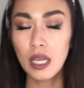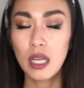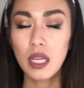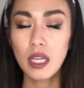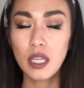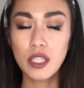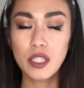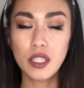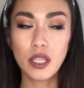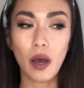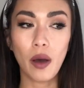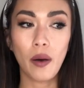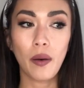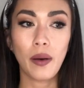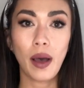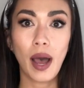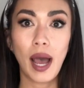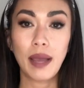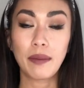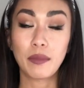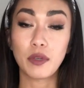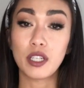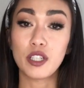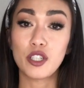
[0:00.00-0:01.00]
So
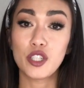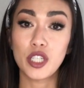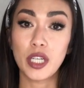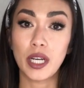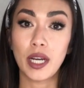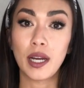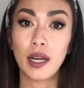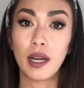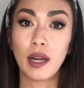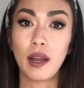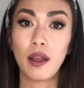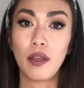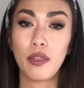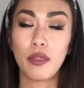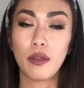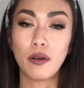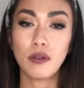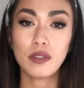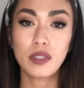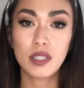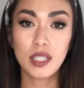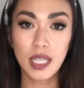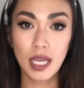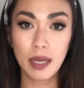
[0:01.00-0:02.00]
I'm gonna share
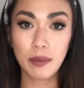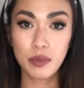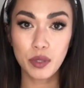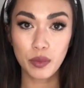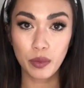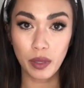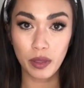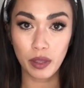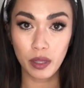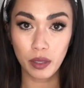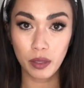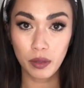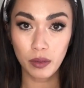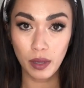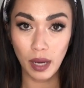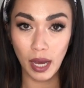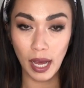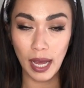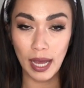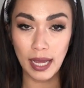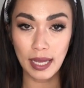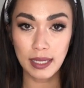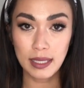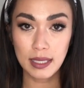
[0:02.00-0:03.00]
those tips with you
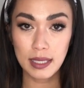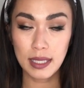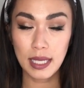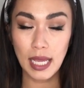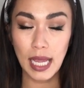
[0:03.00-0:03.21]
guys.